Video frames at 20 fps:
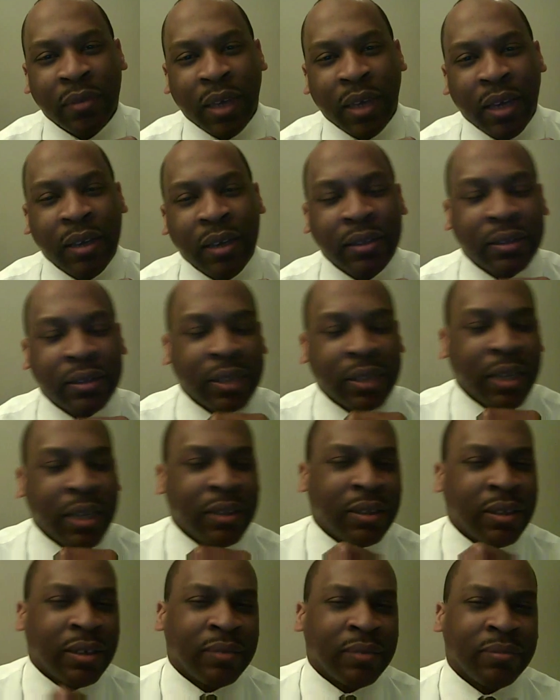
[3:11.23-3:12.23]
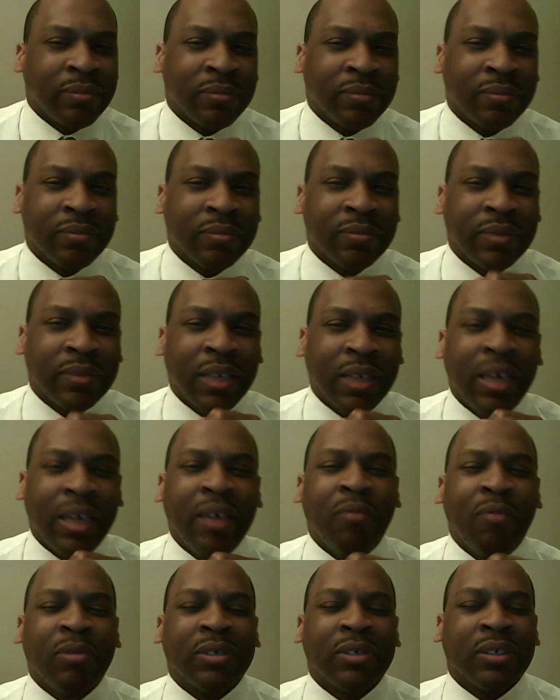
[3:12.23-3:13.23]
And he said that
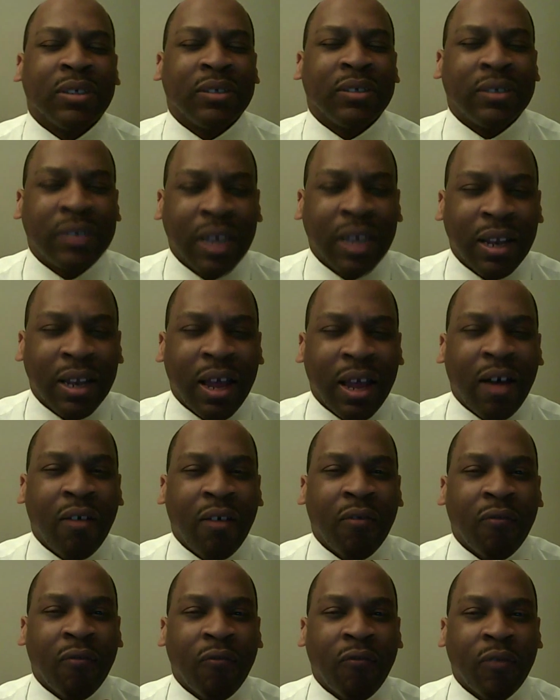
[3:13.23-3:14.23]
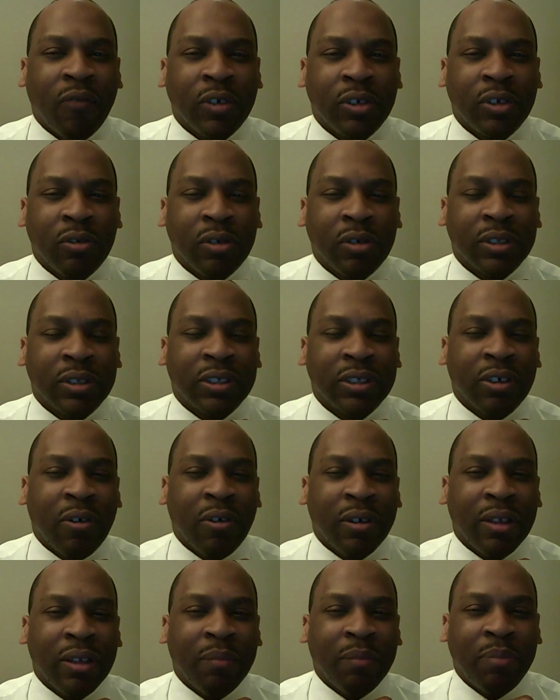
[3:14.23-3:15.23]
King was a sellout for doing
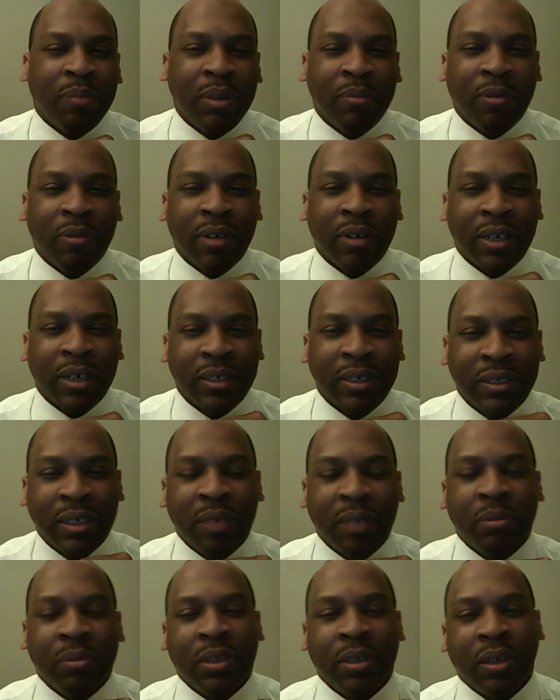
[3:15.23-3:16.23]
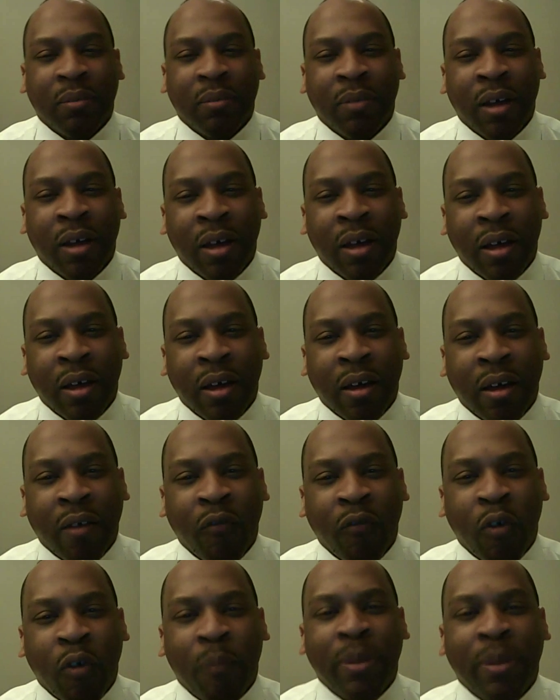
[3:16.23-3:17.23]
so and that people condemned him
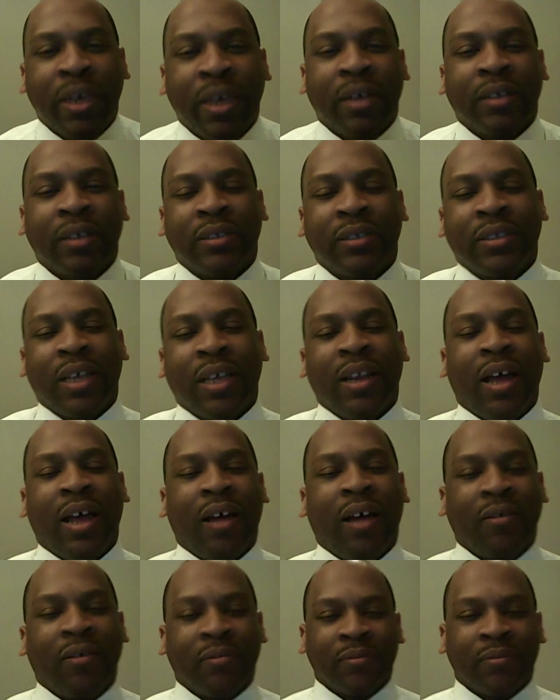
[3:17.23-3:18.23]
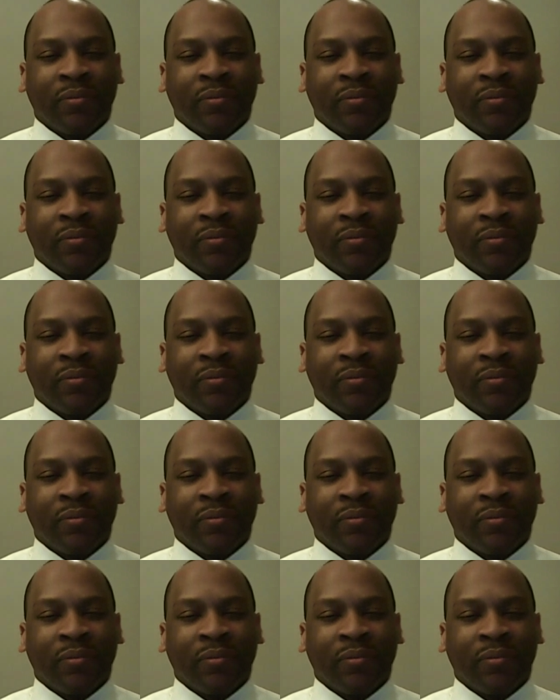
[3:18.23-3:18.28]
for being a sellout,